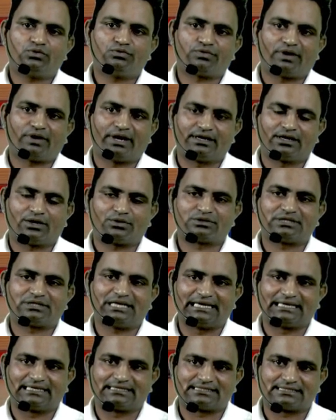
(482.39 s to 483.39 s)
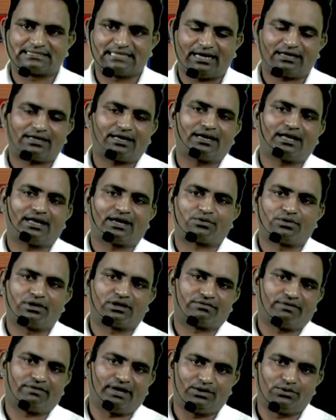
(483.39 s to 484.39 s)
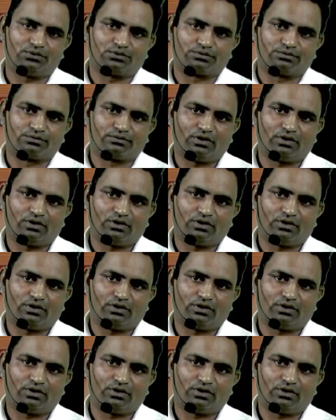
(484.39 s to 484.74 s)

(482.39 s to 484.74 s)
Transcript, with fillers: find out the exact and accurate value